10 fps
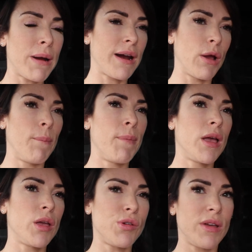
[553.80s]
park up,
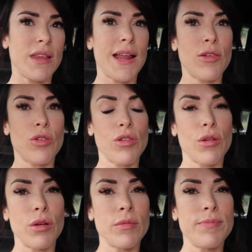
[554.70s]
go get the lashes
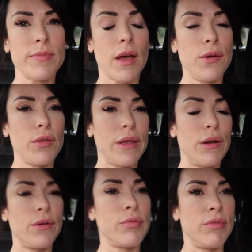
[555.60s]
done. I know they
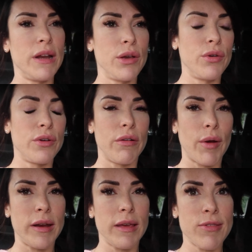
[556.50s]
look really good
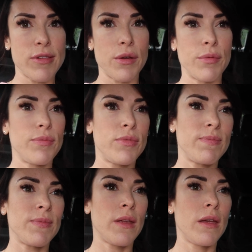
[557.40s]
already, so
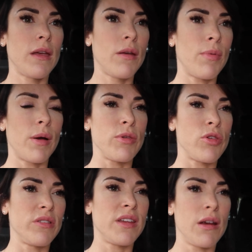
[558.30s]
probably
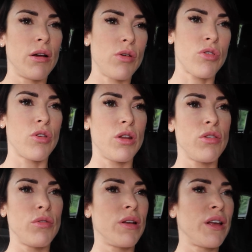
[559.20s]
shouldn't take her long. She's only
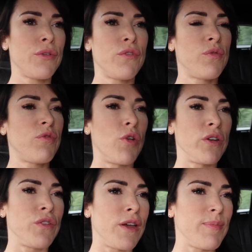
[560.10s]
doing like a
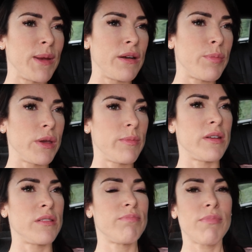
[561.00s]
45 minute
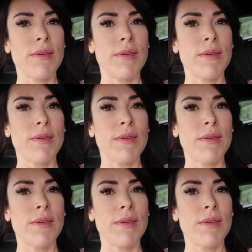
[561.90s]
appointment.